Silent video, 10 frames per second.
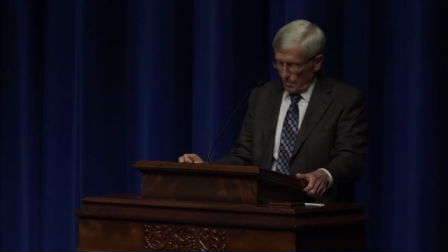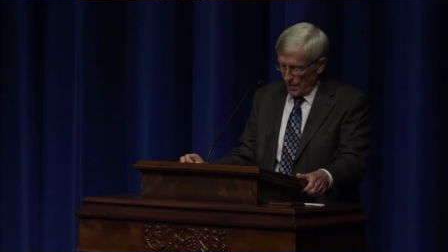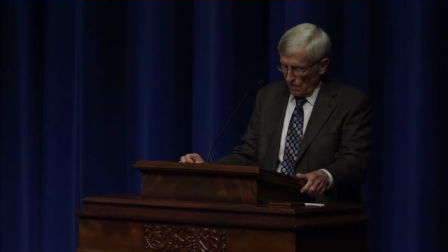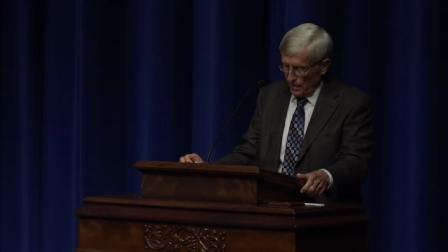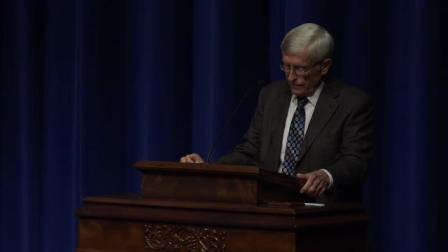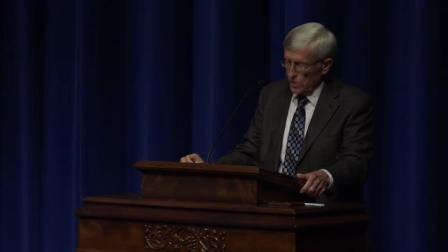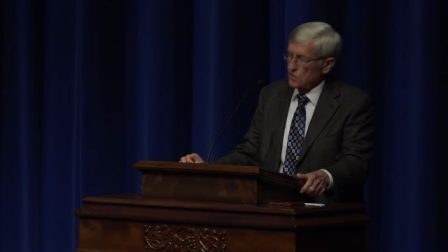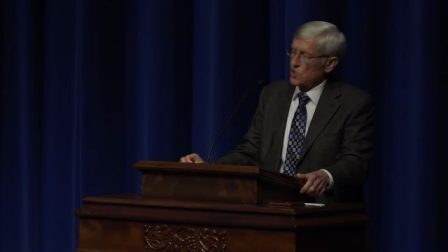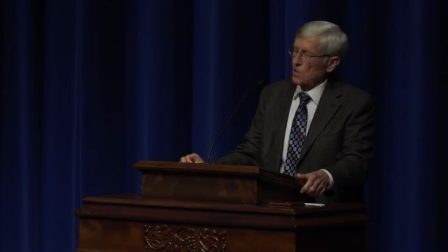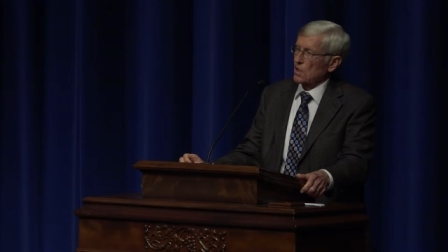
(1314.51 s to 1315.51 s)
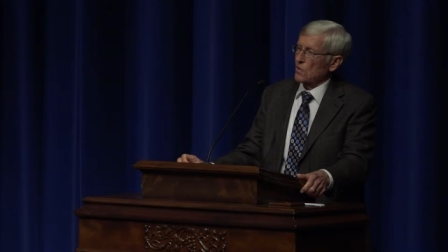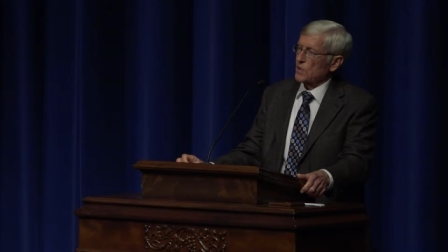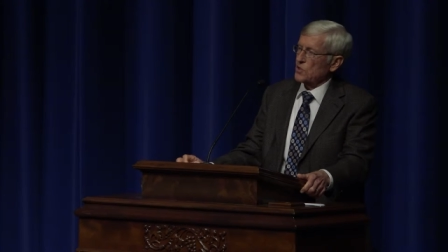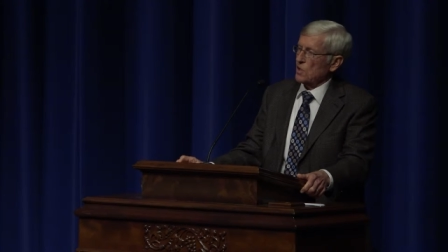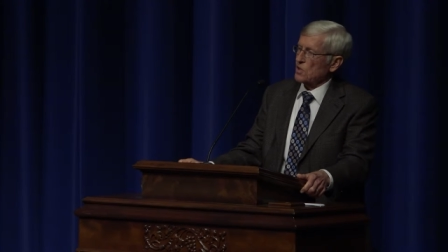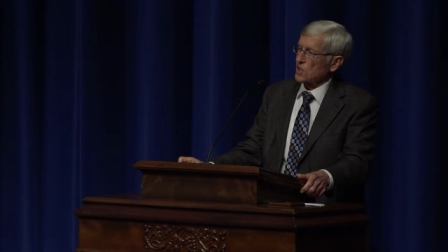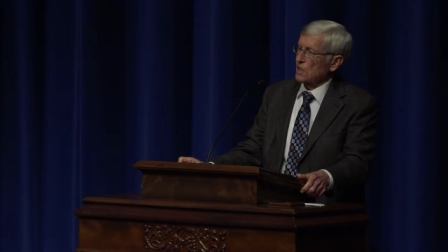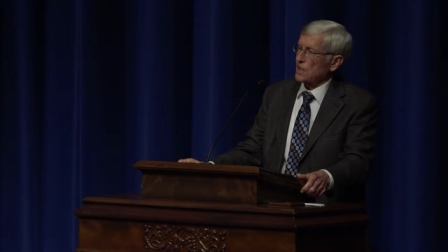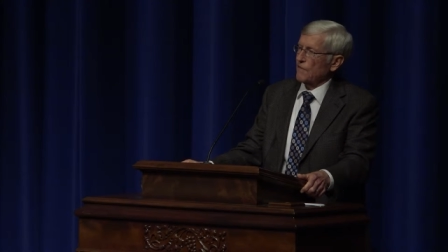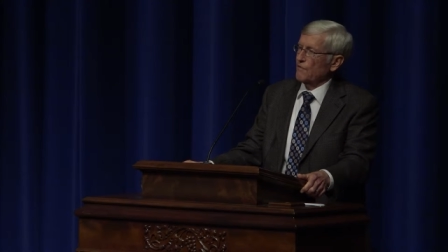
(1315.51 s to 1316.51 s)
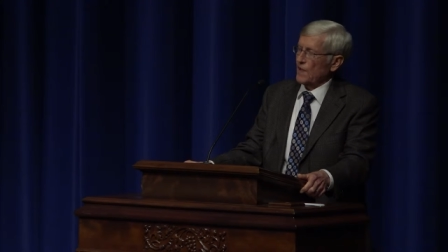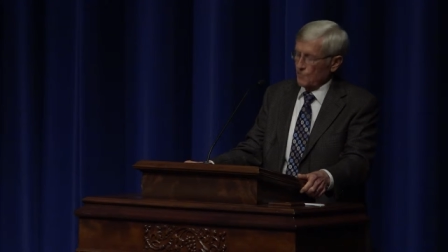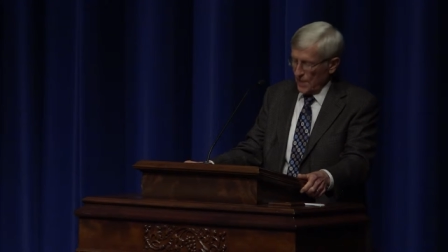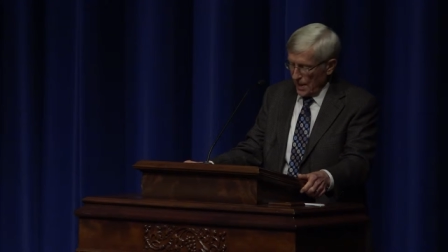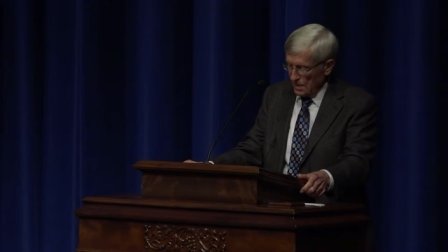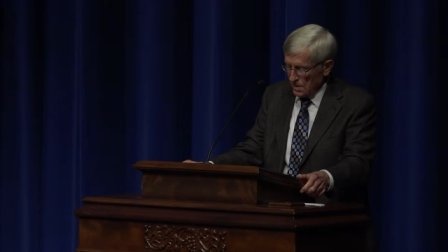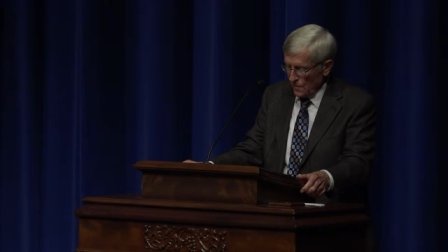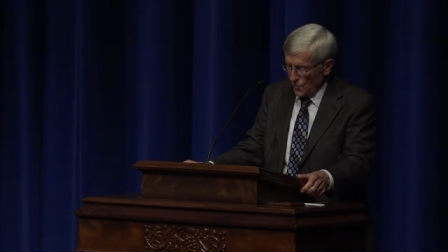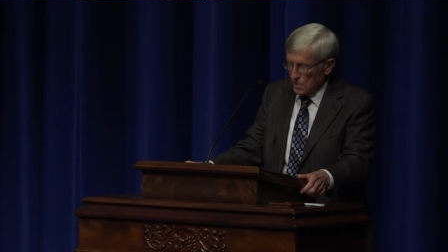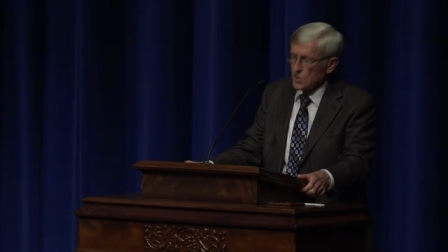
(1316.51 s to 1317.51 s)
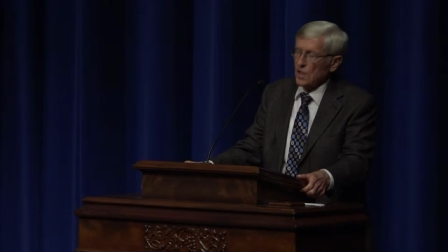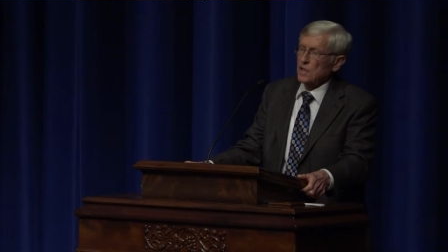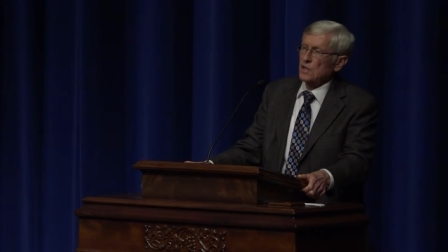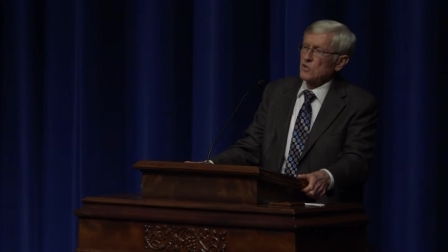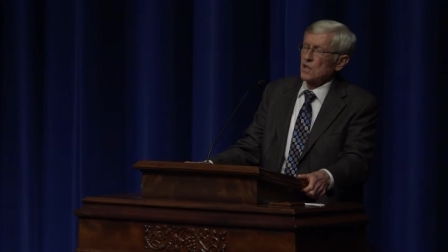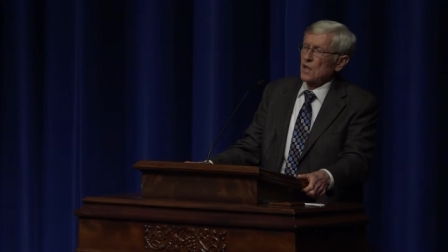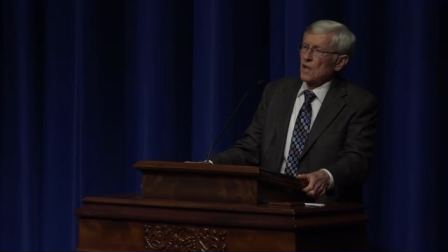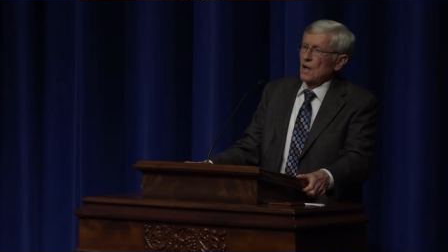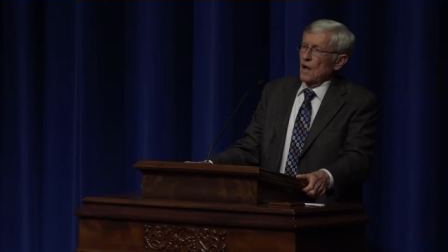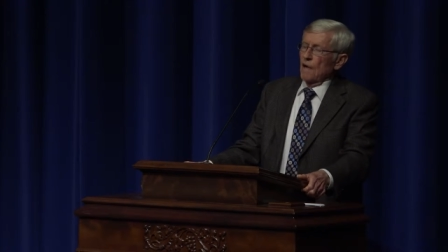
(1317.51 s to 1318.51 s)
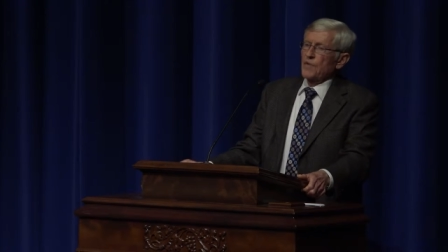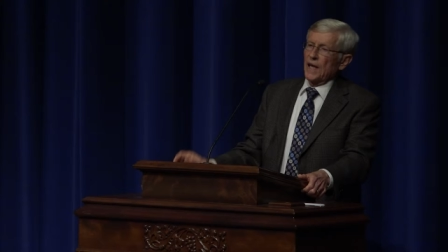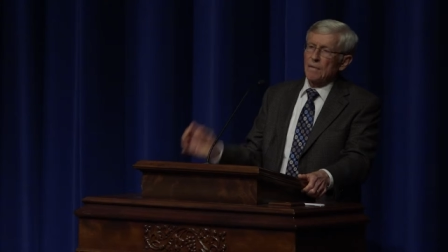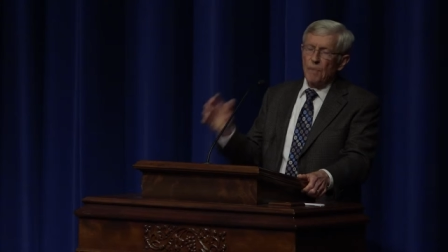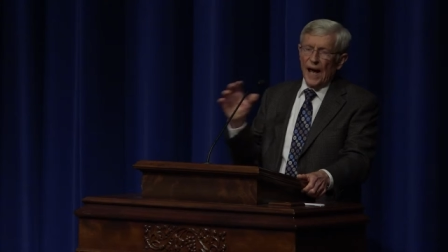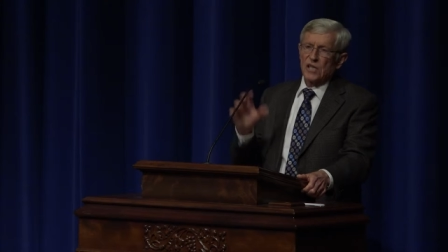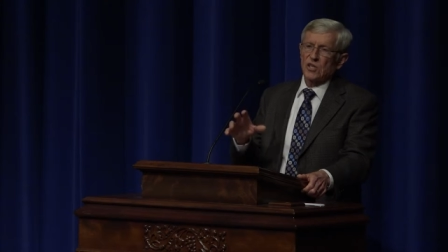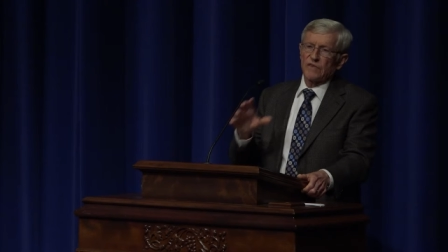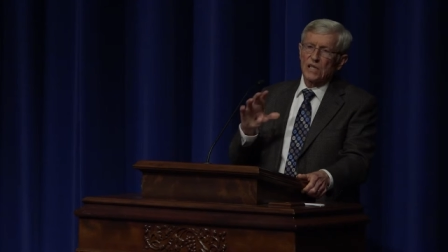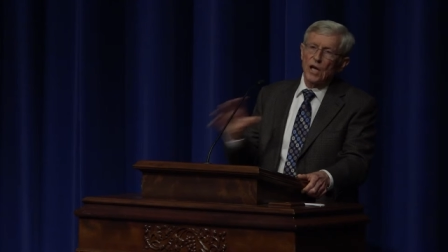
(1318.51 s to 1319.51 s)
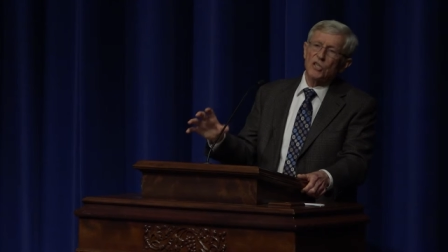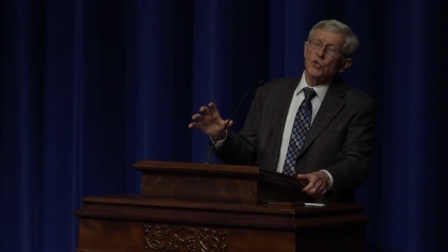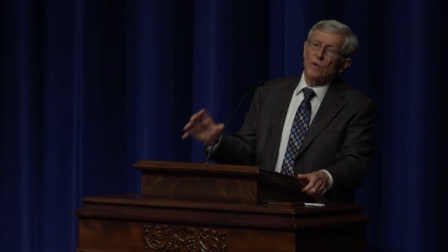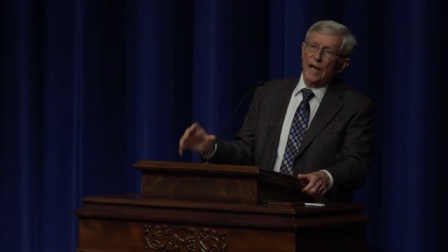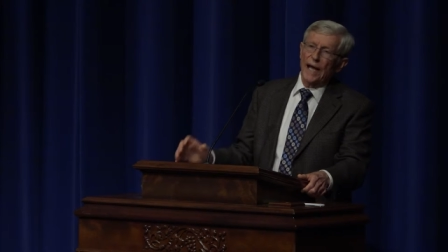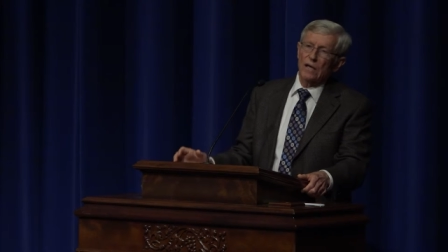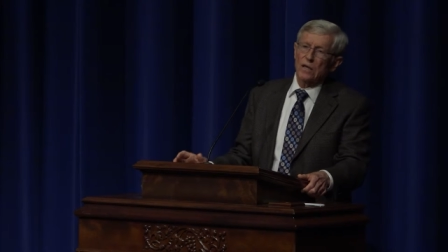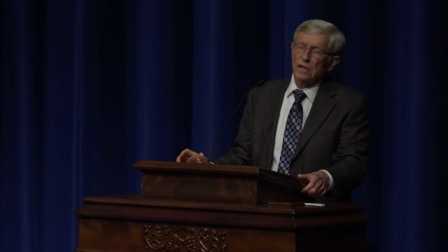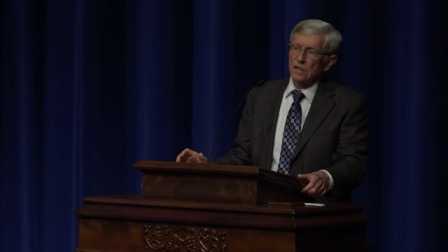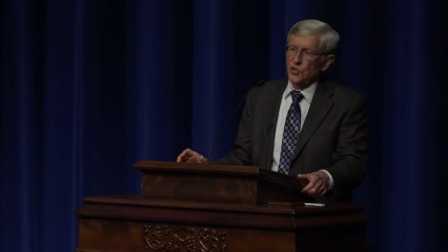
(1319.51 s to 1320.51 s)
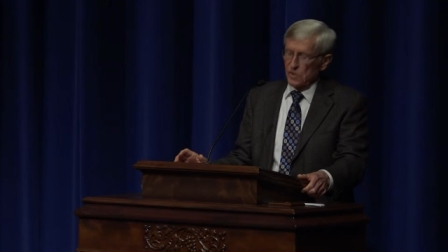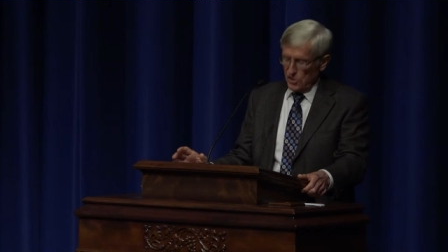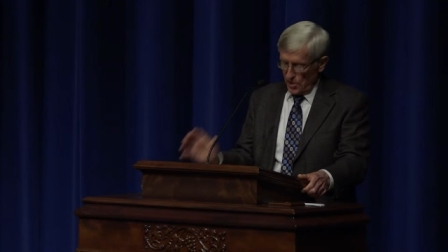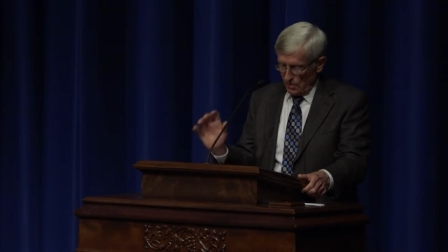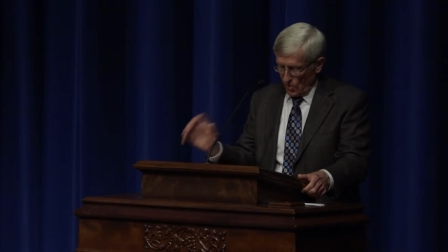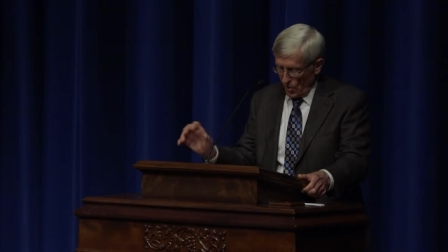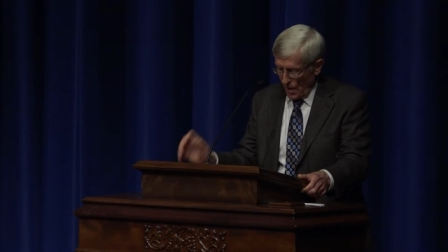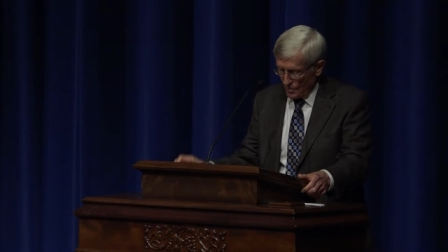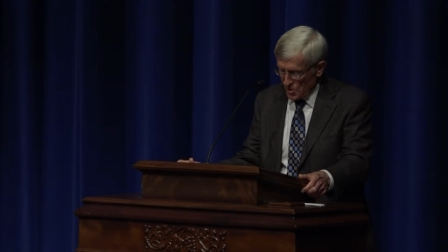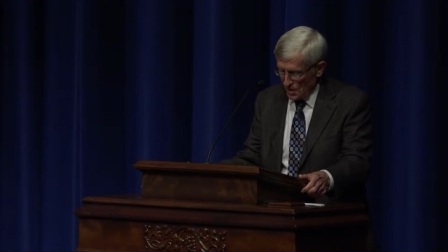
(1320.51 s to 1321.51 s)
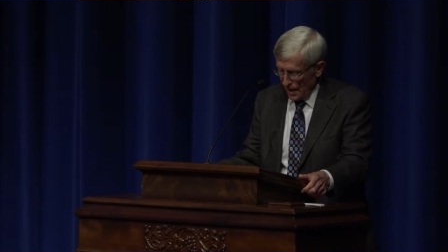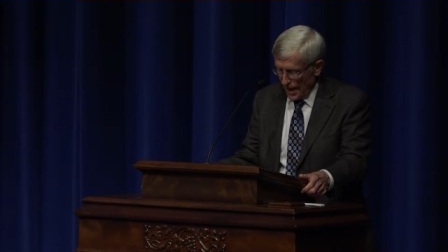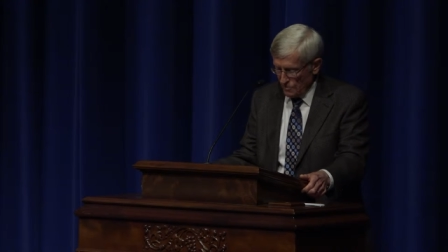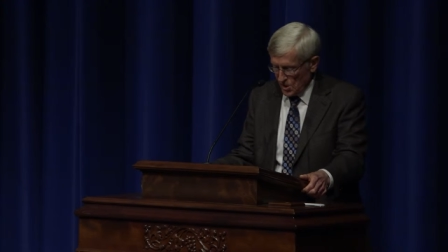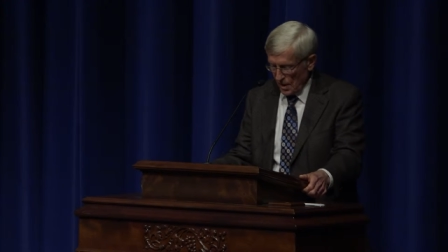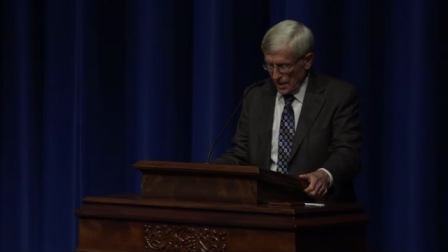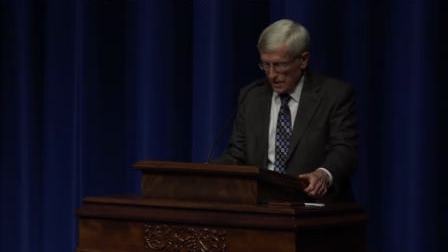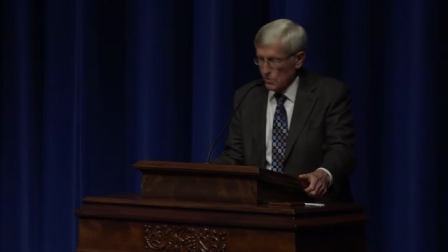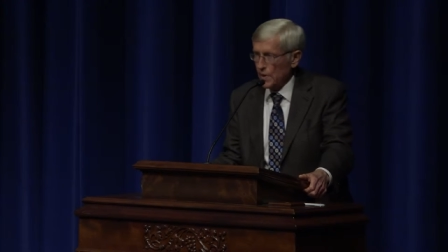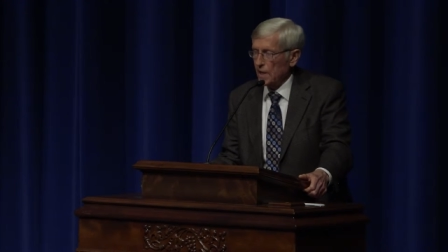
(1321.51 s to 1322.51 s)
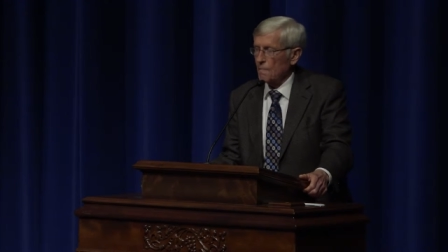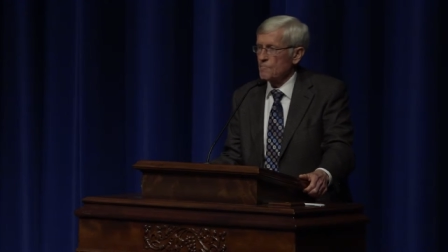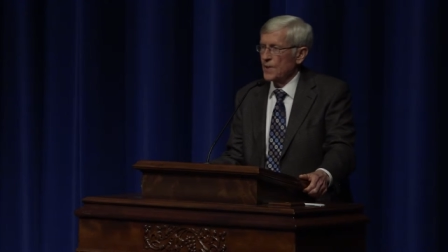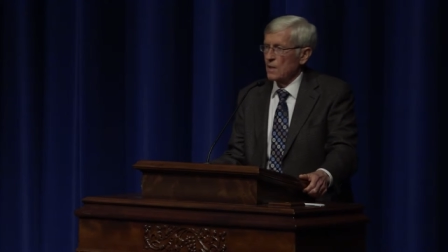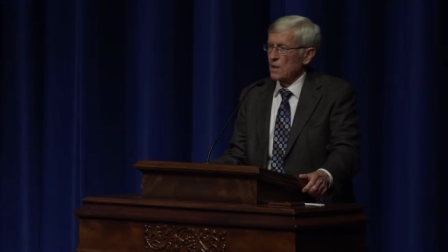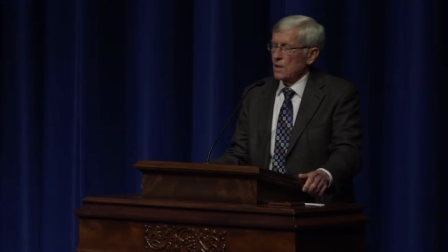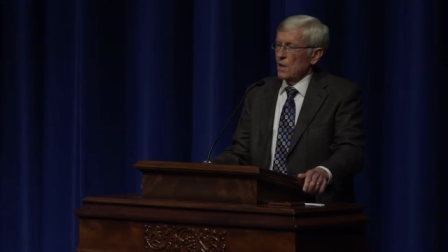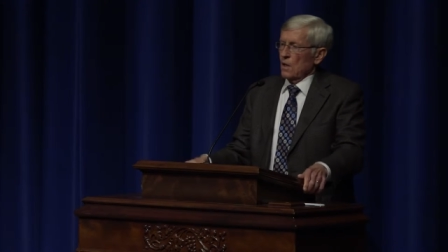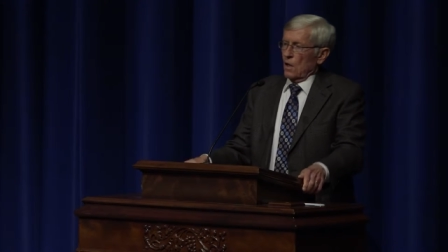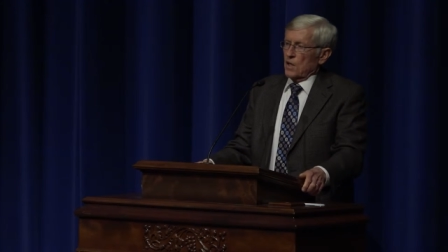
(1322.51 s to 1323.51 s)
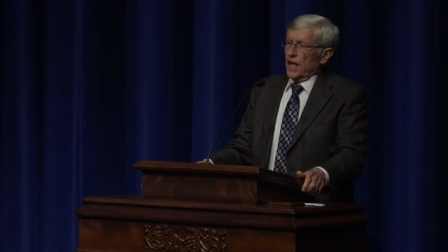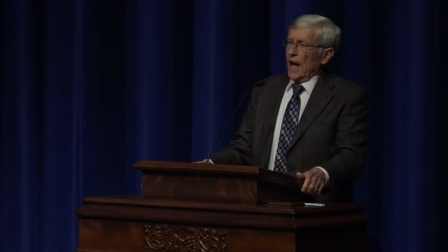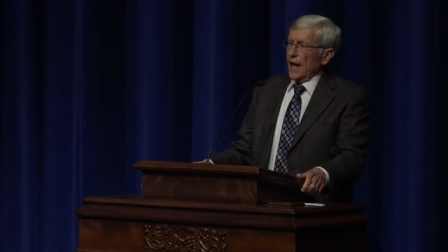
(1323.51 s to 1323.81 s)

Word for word: peer-reviewed journal research, and looked at fifty-eight different studies of the impacts of industrial agriculture in general, crops and livestock as well, on the